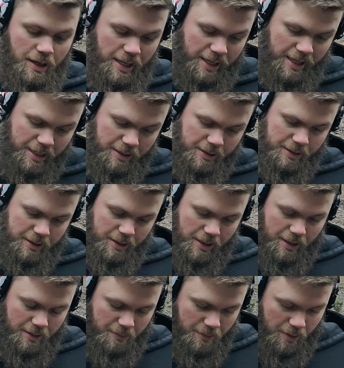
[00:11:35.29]
And
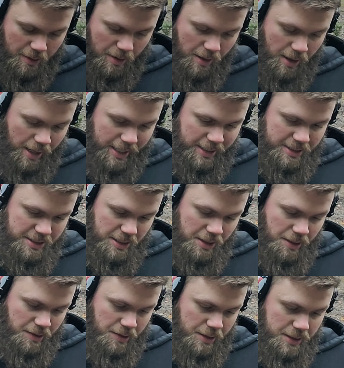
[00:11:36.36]
I can
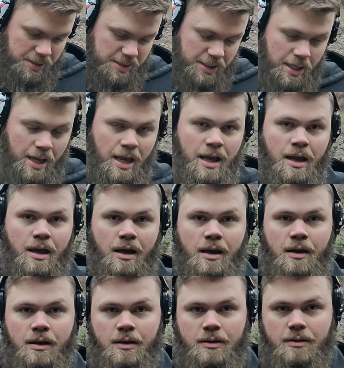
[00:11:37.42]
tell you this,
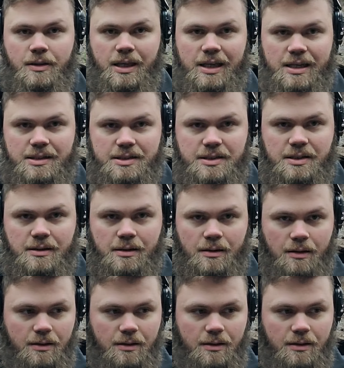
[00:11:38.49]
these,